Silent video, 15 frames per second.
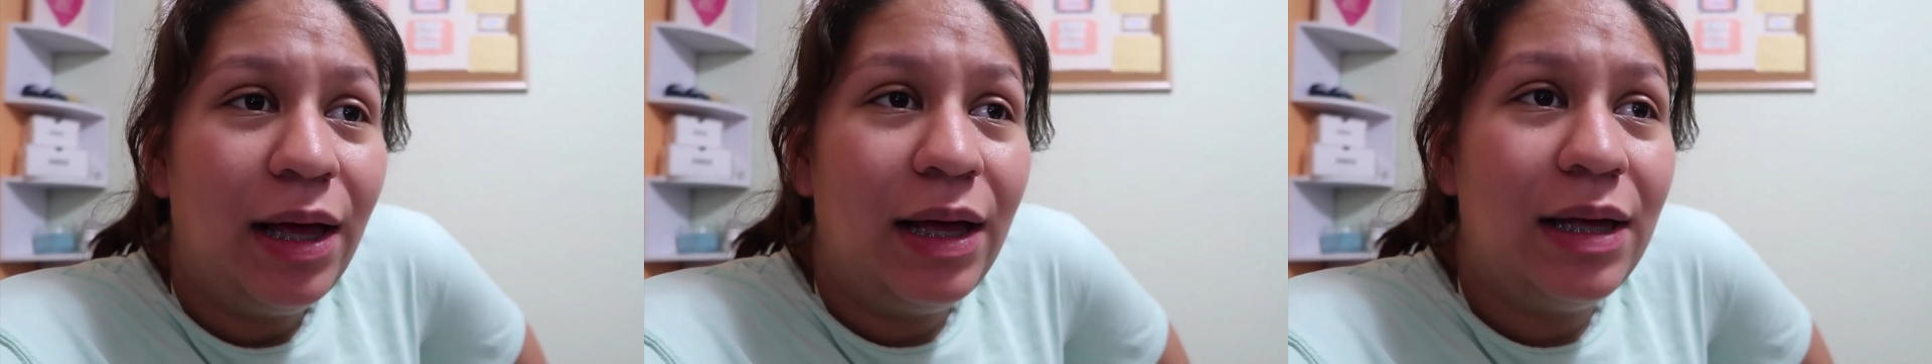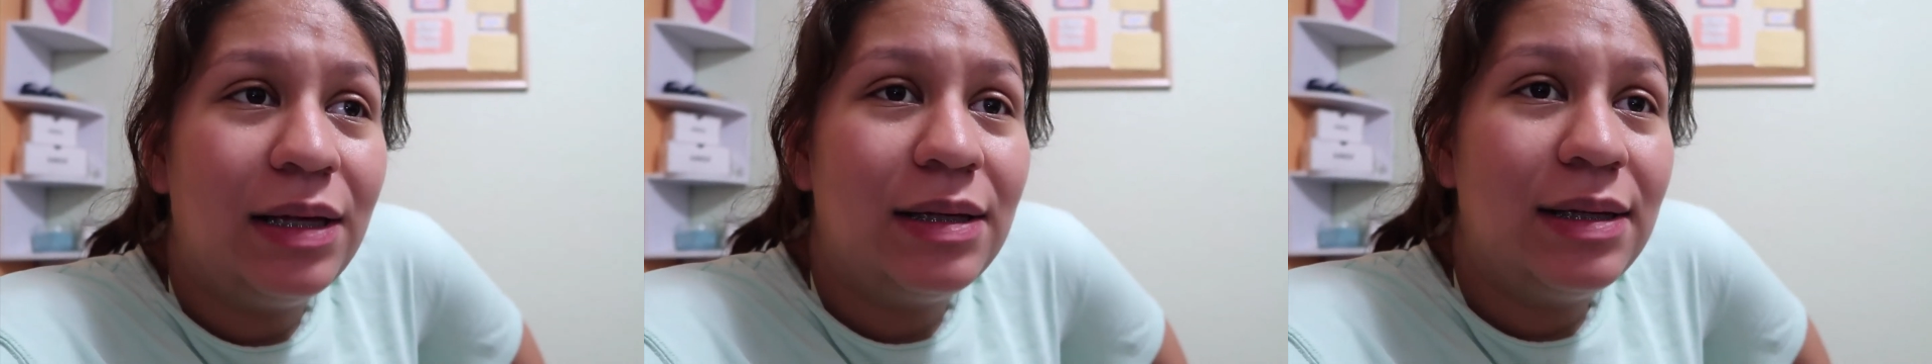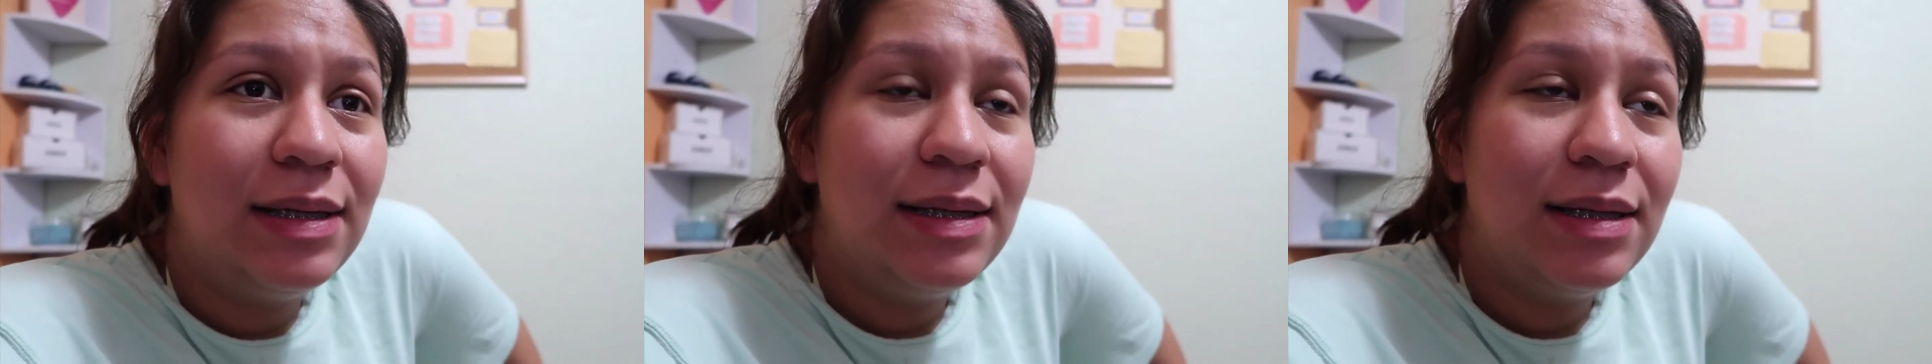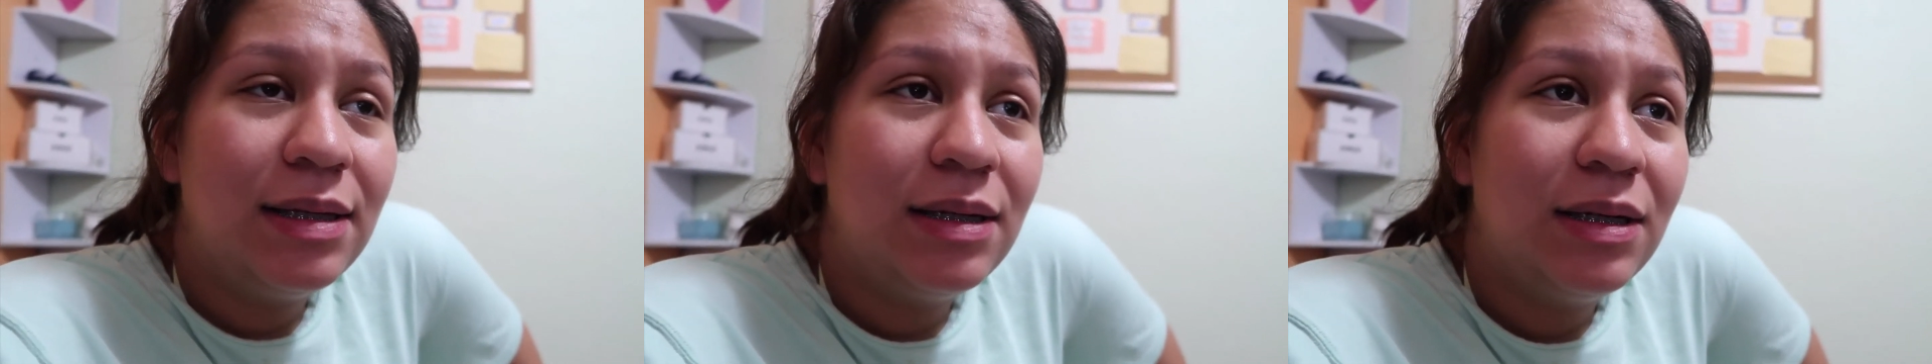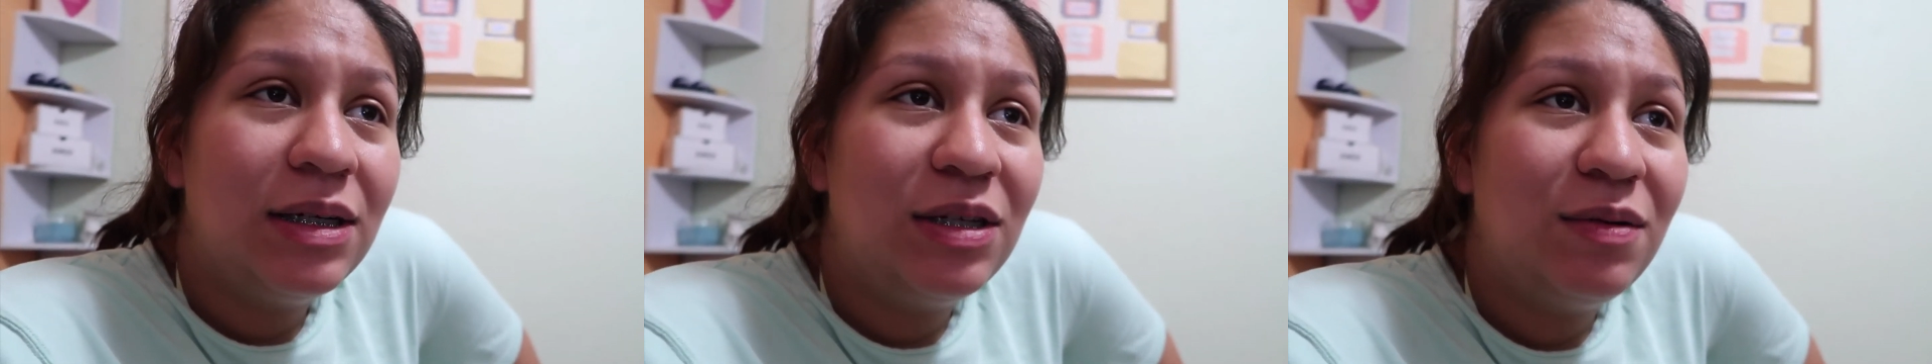his
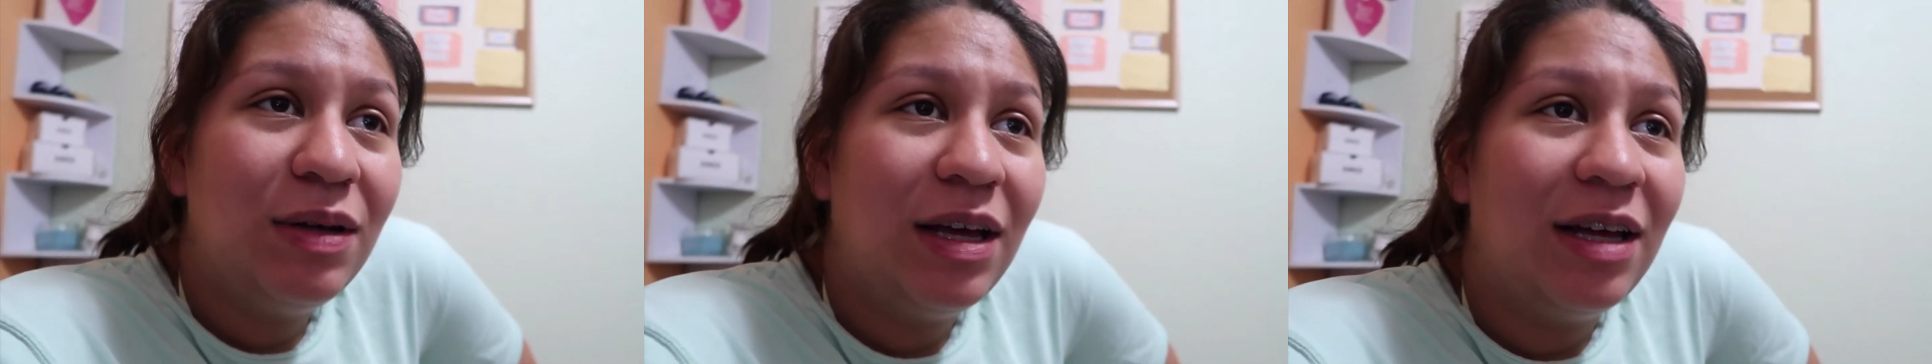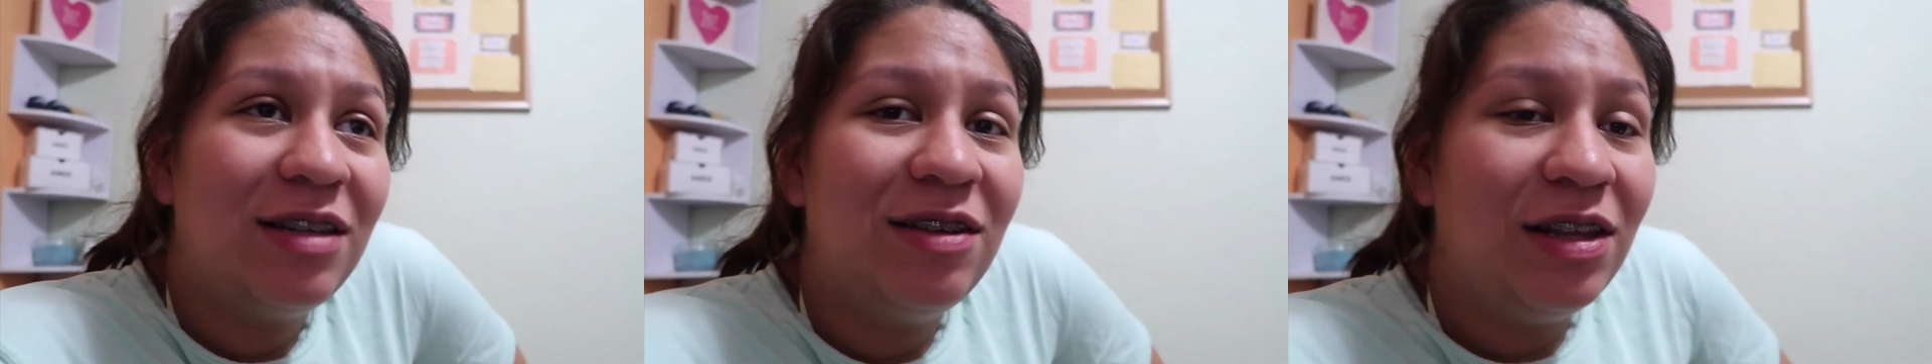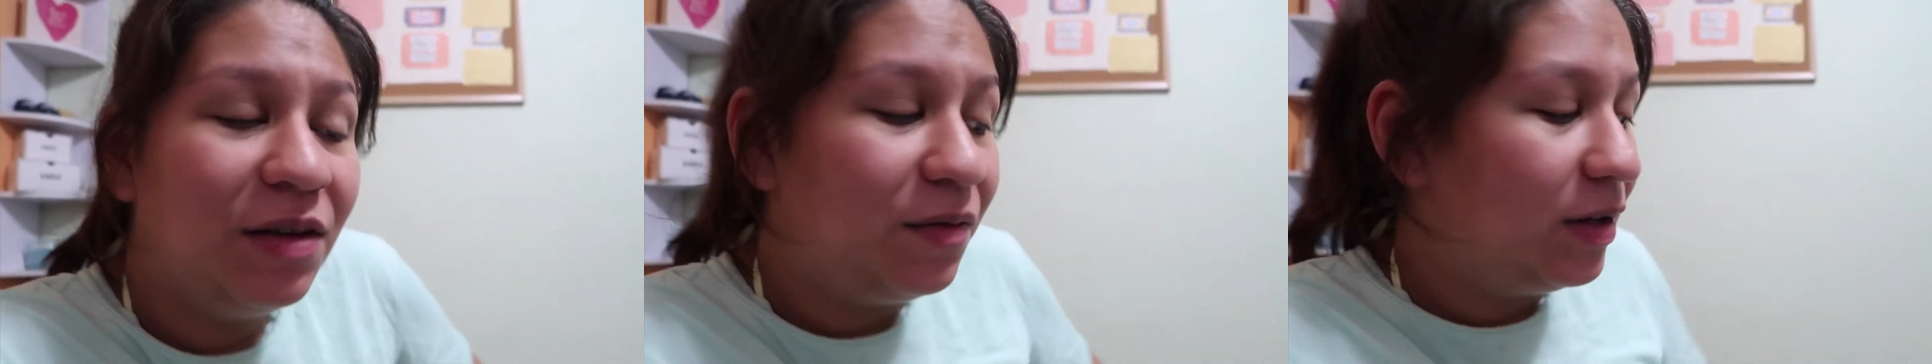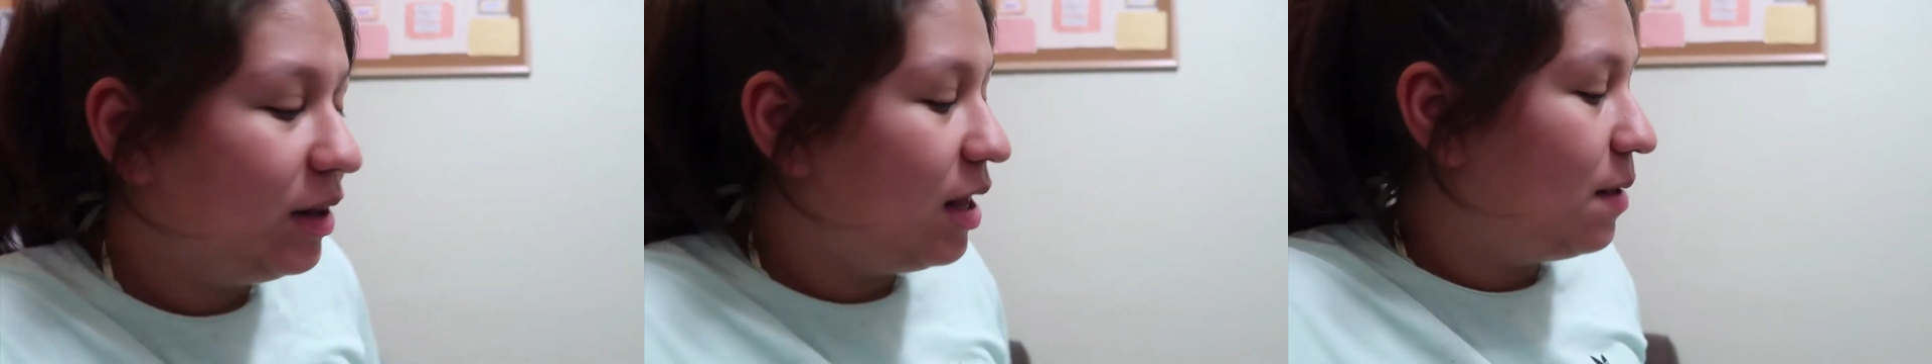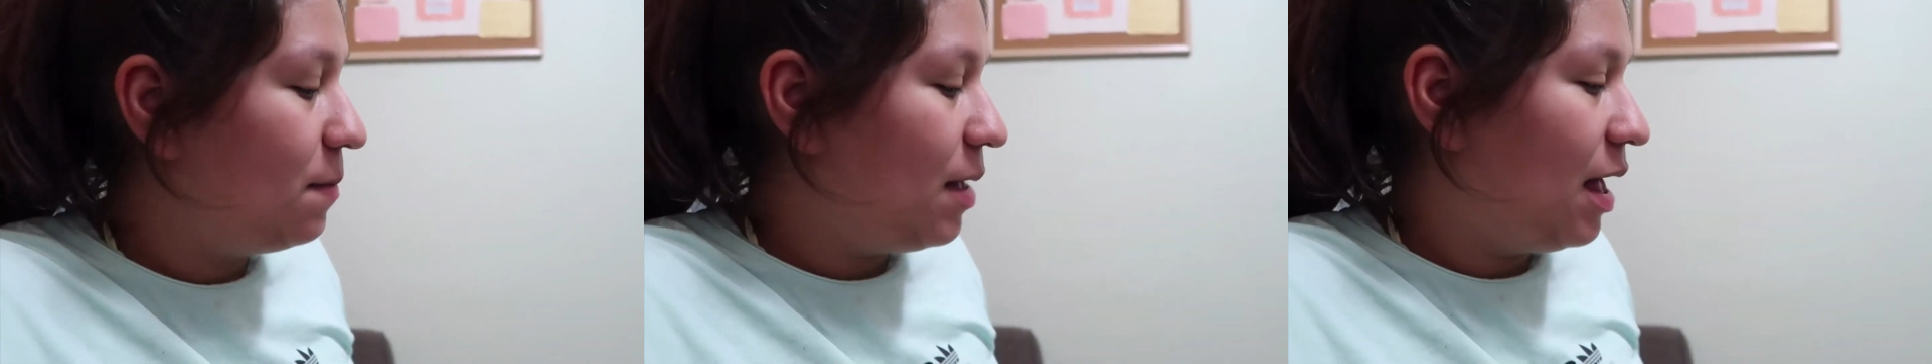sisters, because we live with
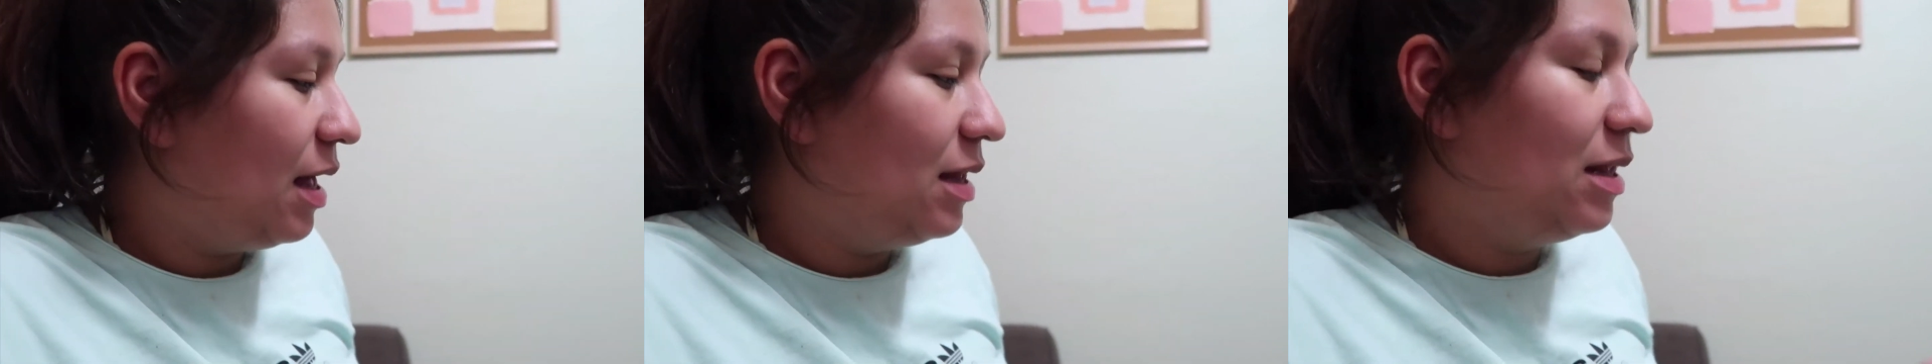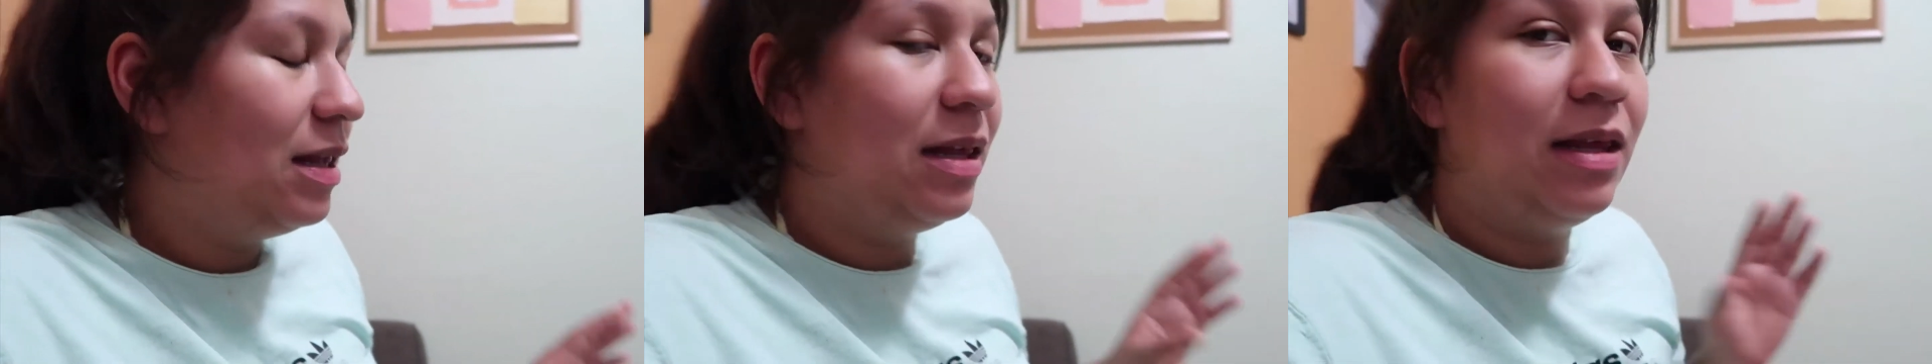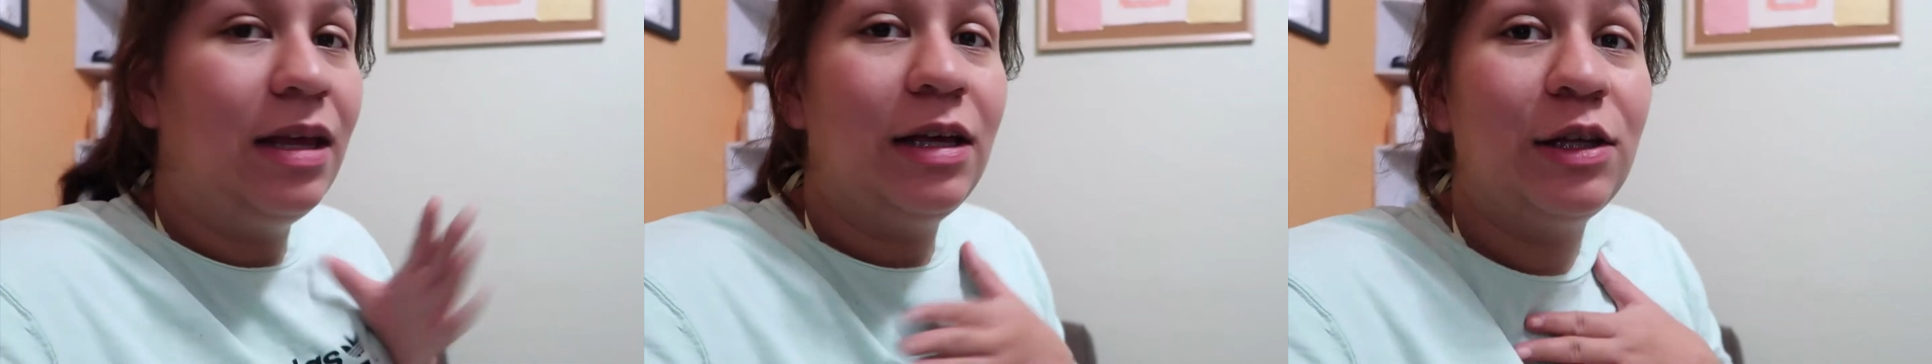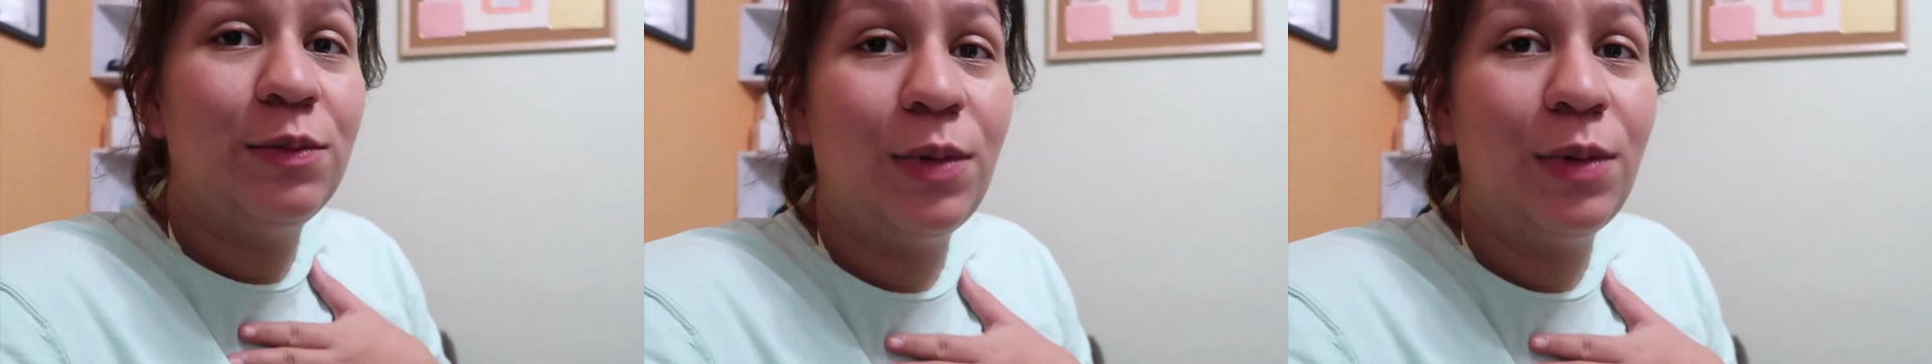them, and his